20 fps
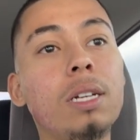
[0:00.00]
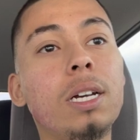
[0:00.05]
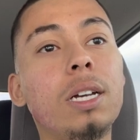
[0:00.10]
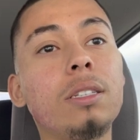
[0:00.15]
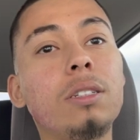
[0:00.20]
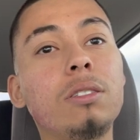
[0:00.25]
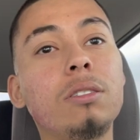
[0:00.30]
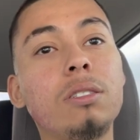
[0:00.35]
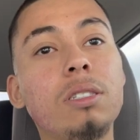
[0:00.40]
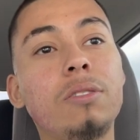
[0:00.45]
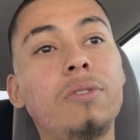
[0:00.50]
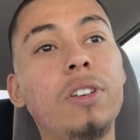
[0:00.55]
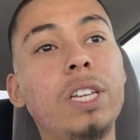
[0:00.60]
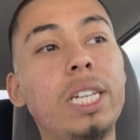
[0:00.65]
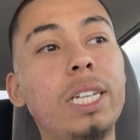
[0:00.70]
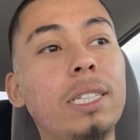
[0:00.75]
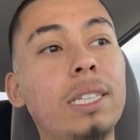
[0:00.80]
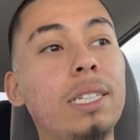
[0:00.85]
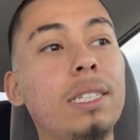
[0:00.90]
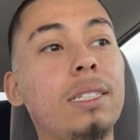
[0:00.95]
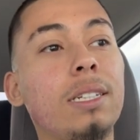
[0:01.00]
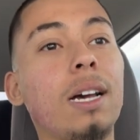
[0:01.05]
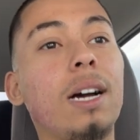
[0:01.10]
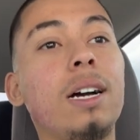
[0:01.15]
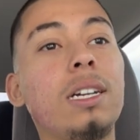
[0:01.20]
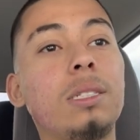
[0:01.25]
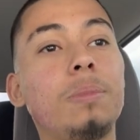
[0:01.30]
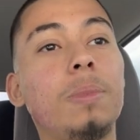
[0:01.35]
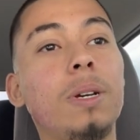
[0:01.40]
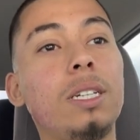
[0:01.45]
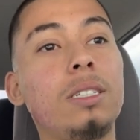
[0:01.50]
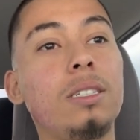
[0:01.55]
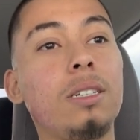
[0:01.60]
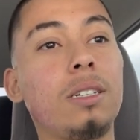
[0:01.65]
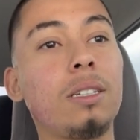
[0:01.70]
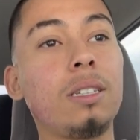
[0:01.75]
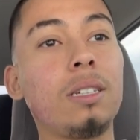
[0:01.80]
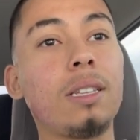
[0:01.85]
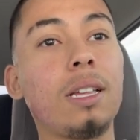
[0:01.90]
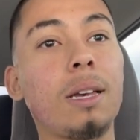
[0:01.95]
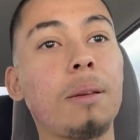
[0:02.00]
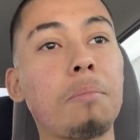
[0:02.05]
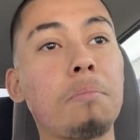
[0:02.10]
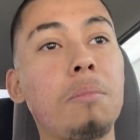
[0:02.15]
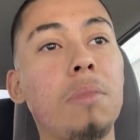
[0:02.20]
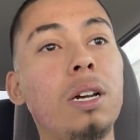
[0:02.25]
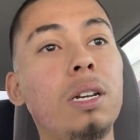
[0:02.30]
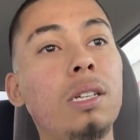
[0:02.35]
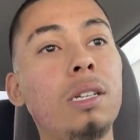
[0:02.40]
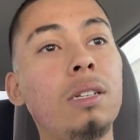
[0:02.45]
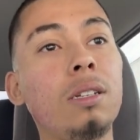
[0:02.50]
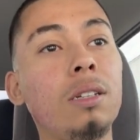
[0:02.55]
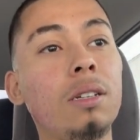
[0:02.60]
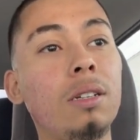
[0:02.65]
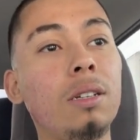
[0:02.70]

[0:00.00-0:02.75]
And you're just feeding these guys basically like money.